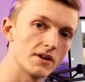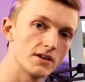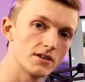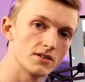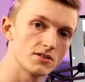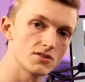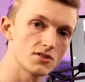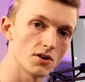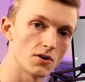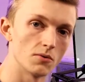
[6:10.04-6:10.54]

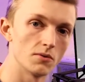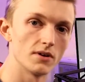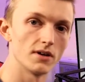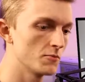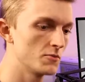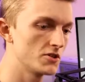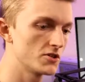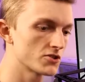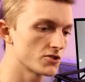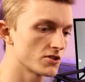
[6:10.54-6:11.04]
so
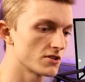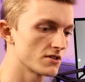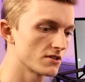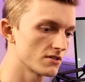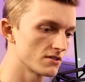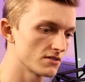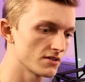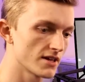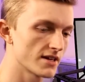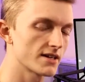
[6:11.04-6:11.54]
be sure
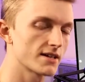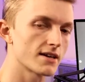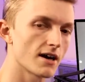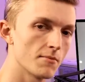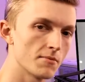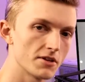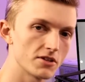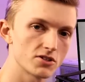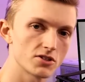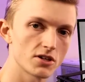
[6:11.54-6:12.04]
to like,
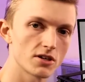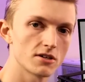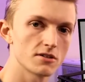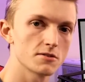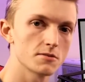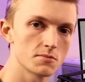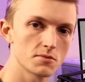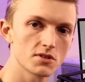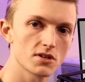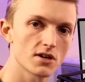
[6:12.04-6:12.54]
comment, share,
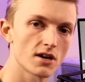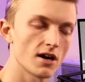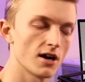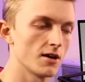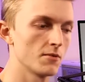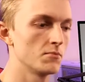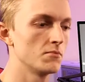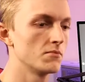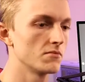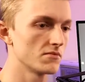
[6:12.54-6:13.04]

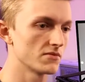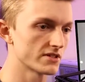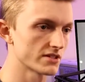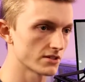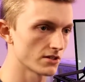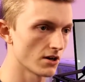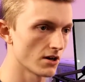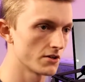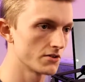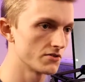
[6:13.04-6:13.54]
subscribe, the
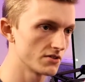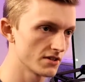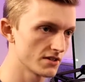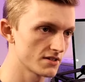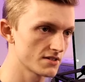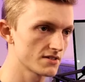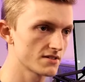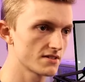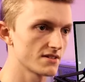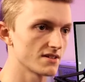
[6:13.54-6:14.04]
laundry
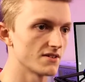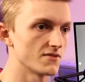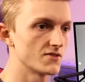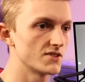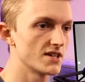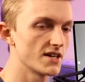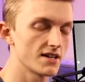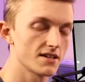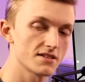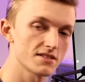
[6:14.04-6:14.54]
list of
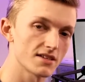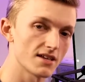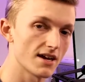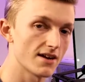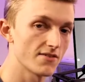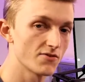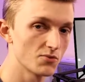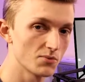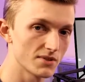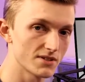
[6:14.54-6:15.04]
things that
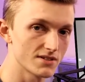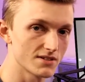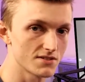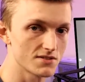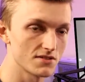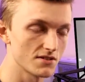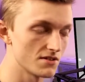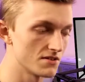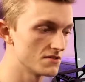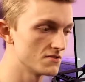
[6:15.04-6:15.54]
everyone tells
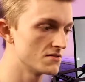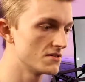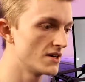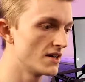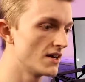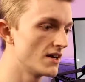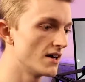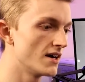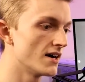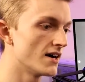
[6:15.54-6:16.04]
you to do.
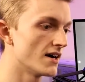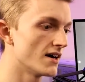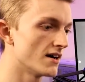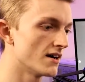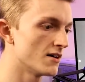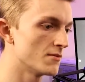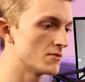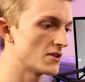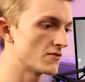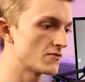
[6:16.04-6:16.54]

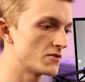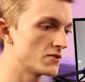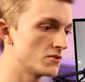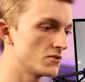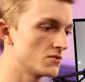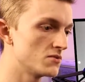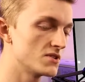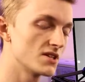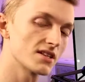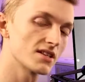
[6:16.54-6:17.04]
If
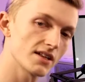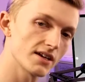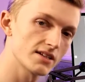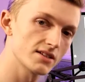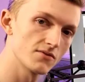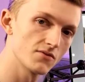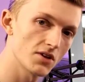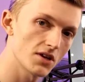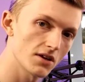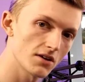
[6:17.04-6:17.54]
you didn't like
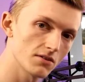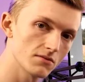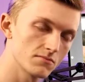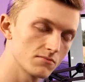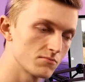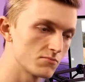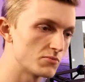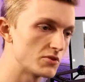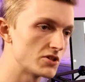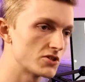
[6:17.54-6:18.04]
the video,
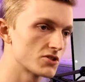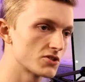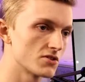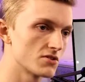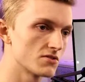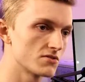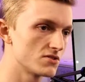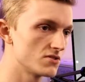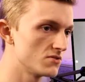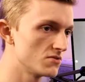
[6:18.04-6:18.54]
be
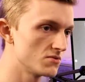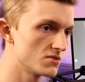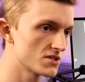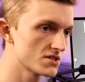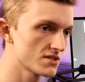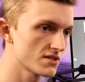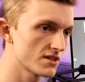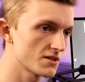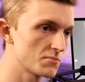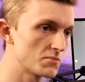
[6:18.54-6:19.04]
sure to
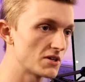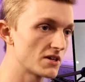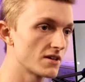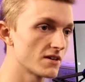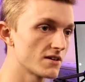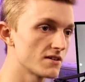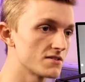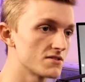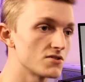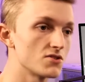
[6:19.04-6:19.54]
dislike,
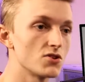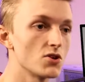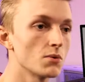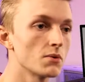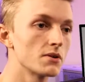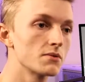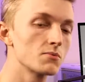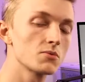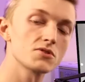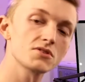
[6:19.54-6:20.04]
because no
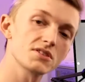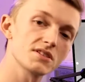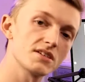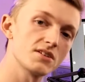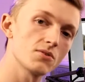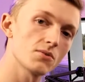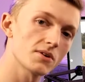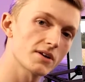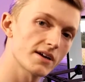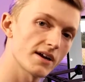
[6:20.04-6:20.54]
one will see
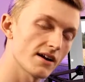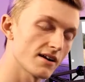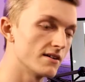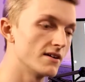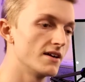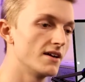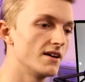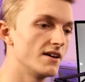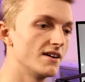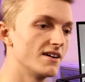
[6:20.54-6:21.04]
or care.
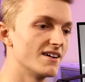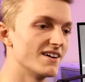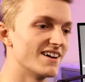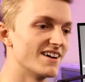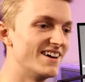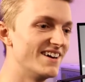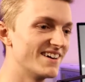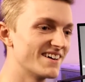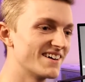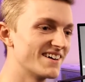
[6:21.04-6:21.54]

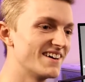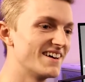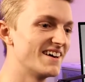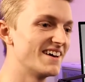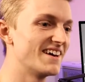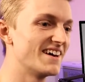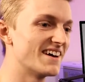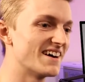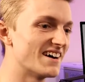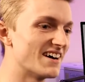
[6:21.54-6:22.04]
It's
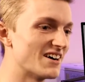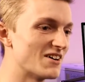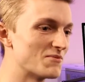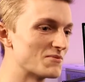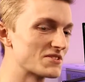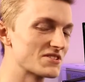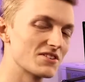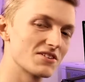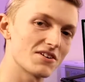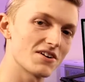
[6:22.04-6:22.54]
a
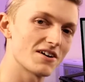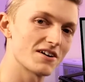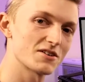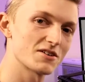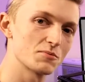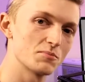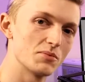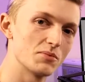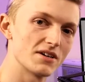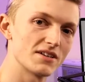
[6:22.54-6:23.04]
little
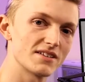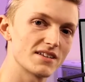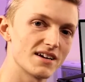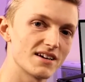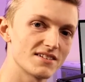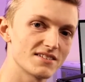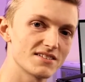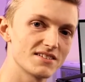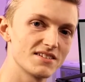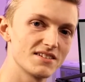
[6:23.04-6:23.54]
harsh, but
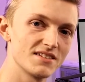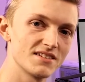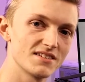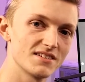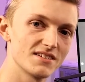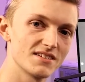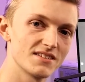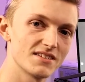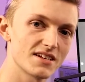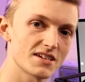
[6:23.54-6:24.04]
I'll see you
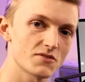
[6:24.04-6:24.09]
in the next